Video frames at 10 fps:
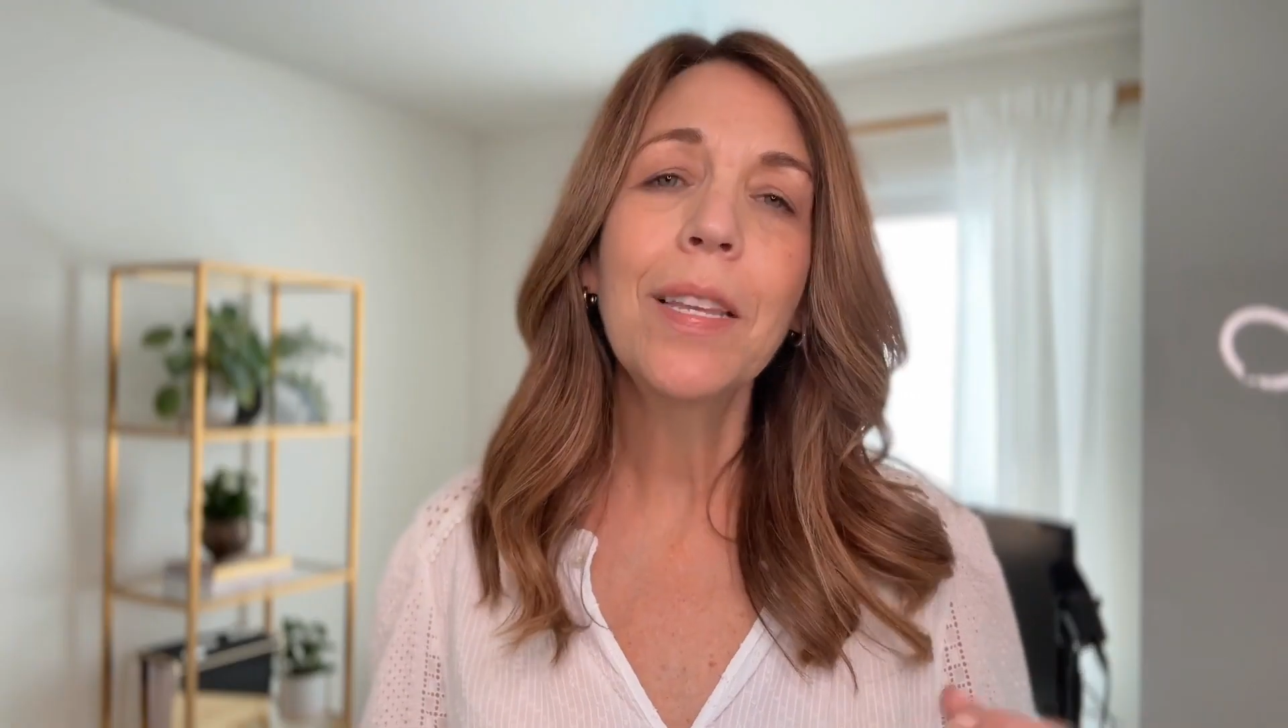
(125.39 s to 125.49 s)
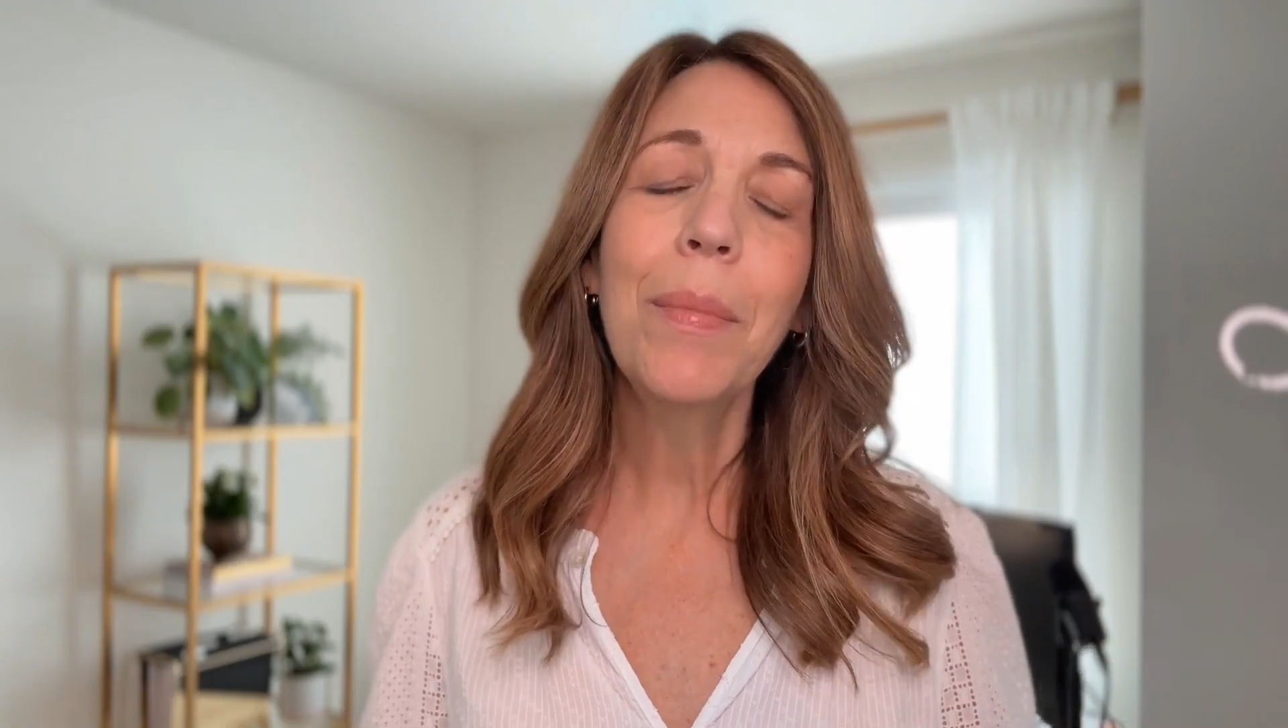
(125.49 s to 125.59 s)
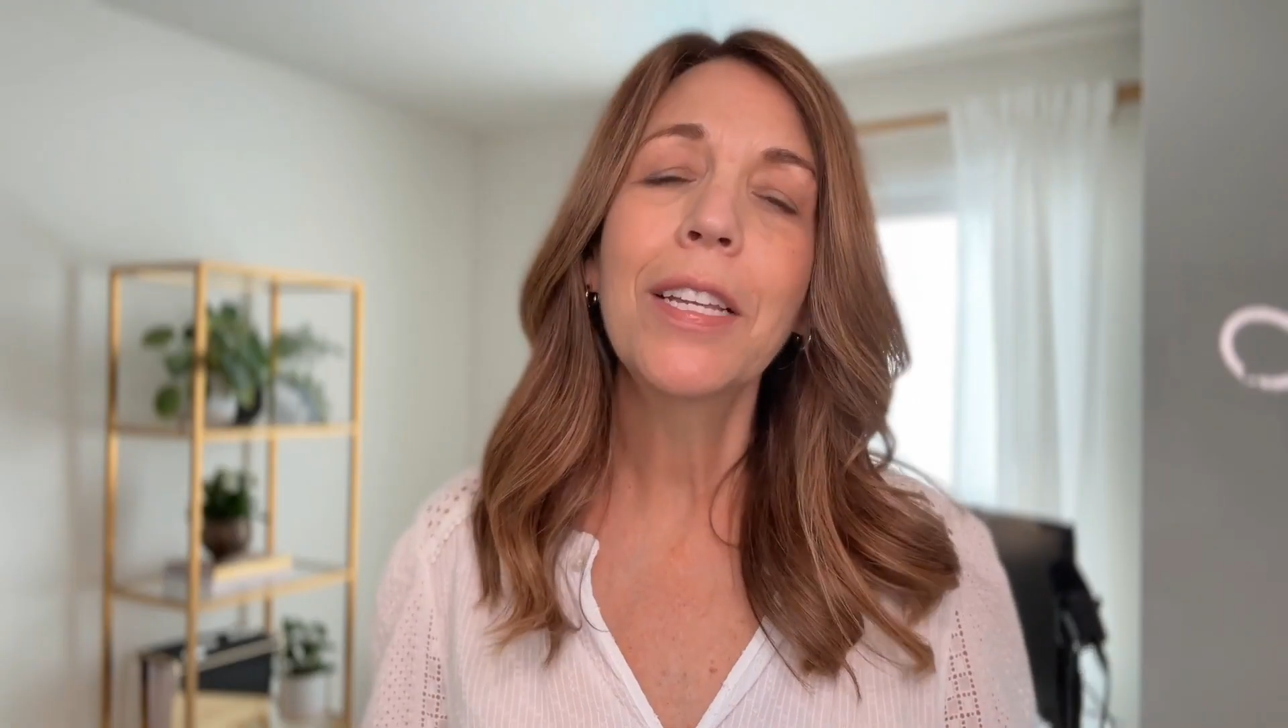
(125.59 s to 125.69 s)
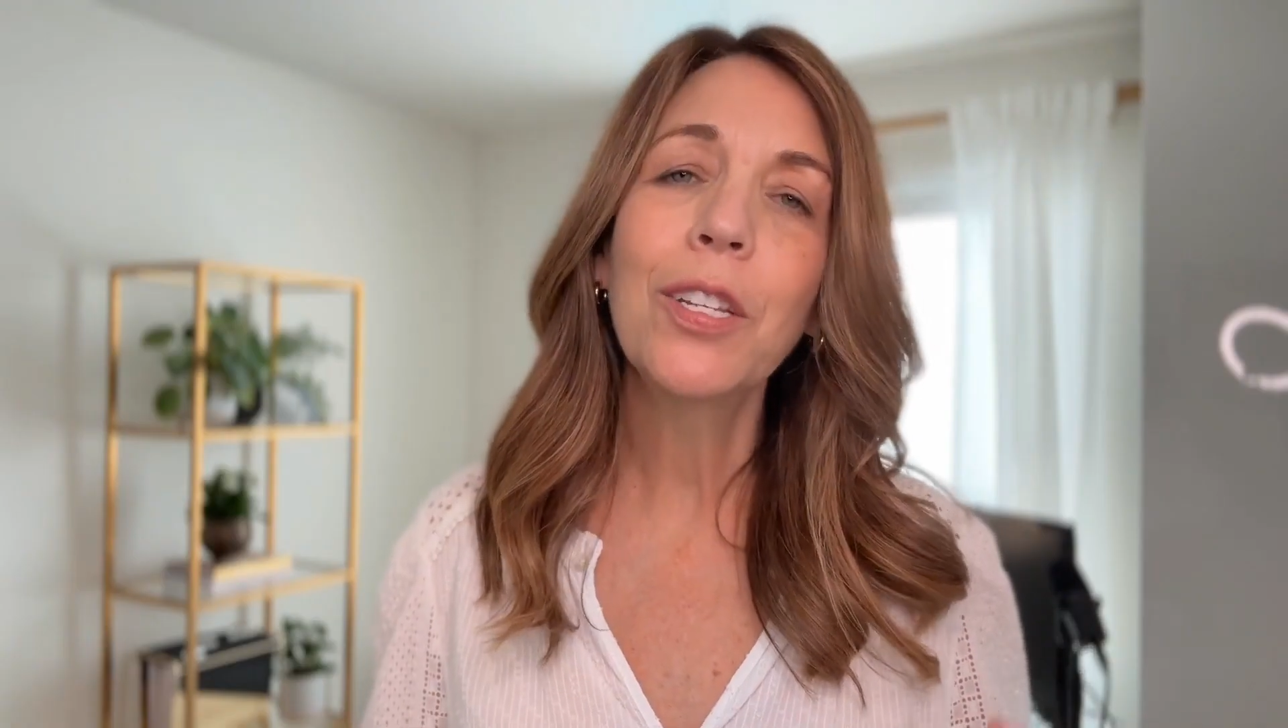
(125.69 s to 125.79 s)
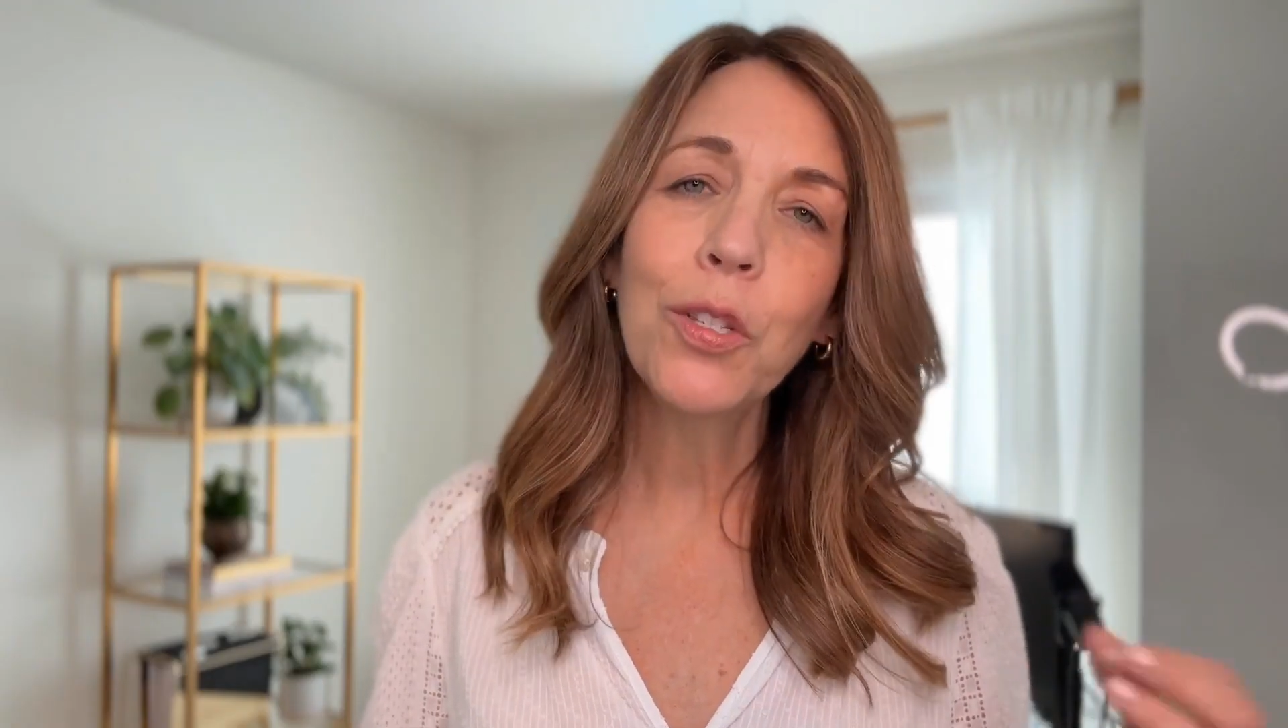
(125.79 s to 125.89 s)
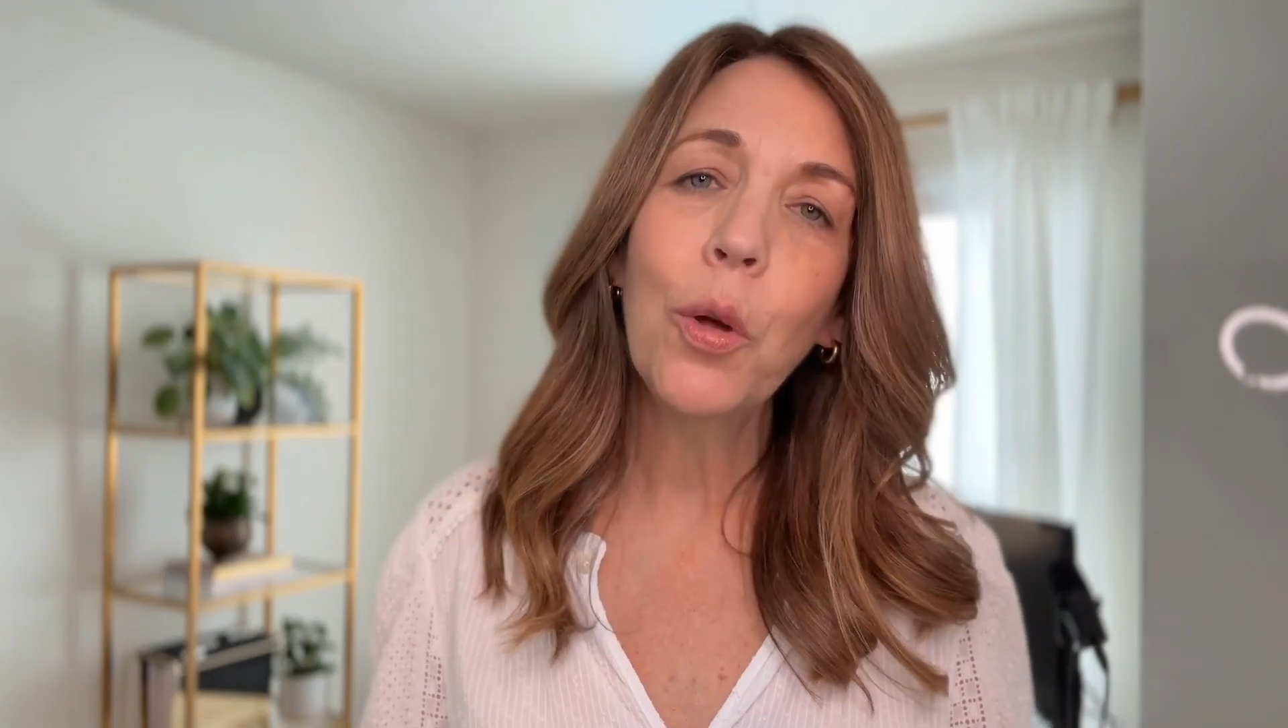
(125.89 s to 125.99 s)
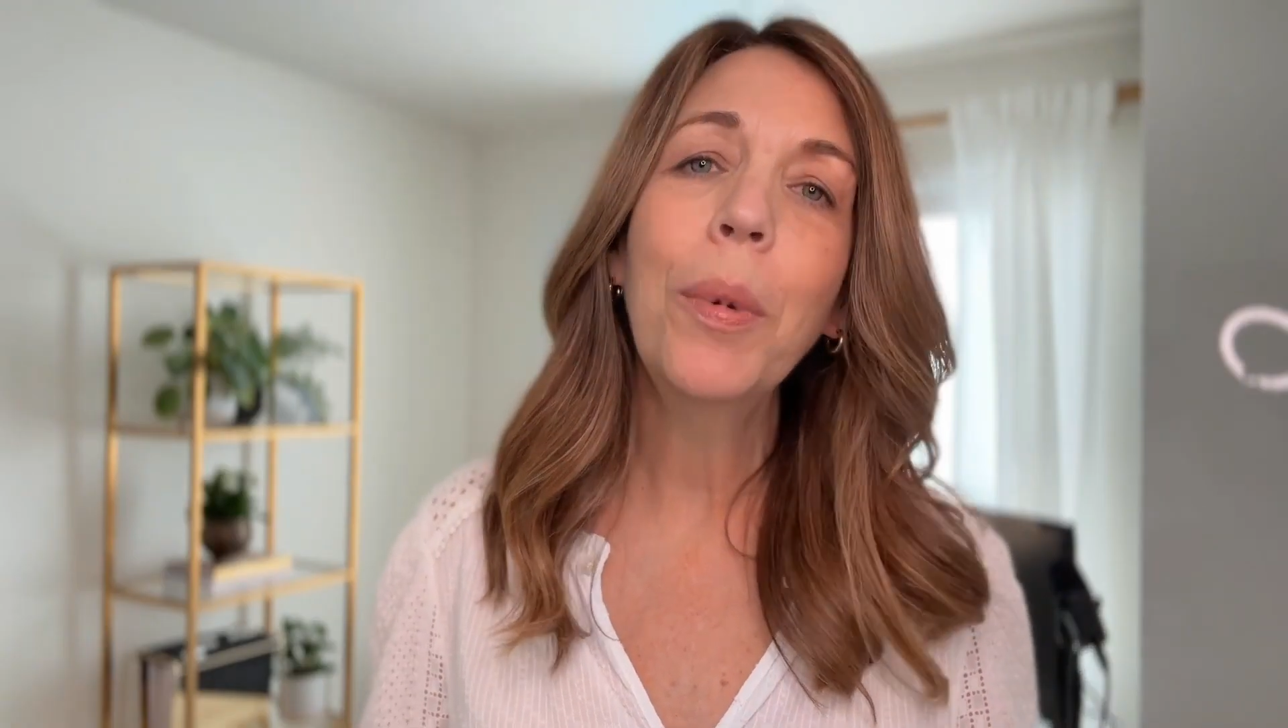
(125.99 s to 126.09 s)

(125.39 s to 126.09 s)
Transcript: it makes it so